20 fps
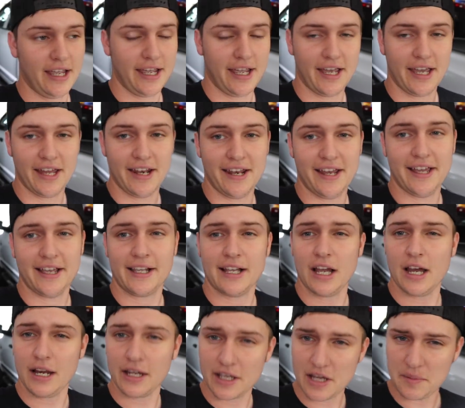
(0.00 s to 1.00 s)
and it
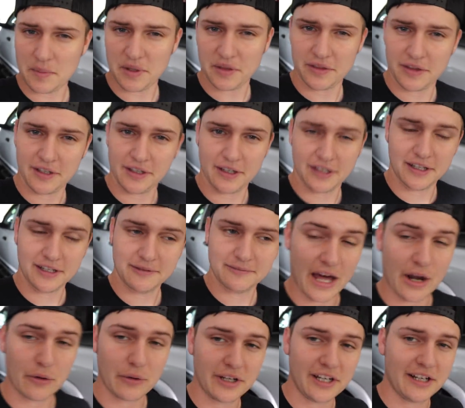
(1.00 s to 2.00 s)
kind of got me thinking,
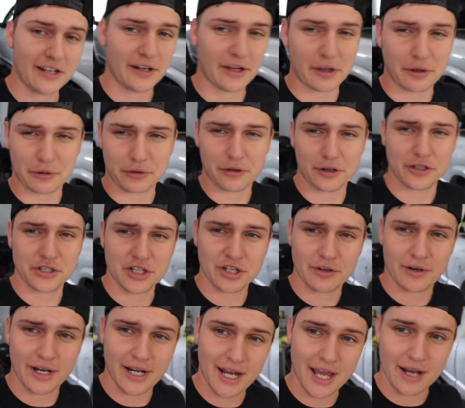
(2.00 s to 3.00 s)
I don't need another third
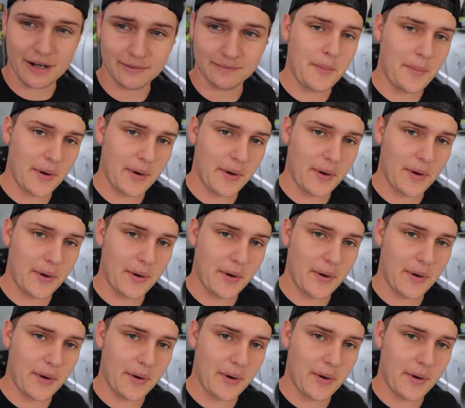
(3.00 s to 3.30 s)
gen right now,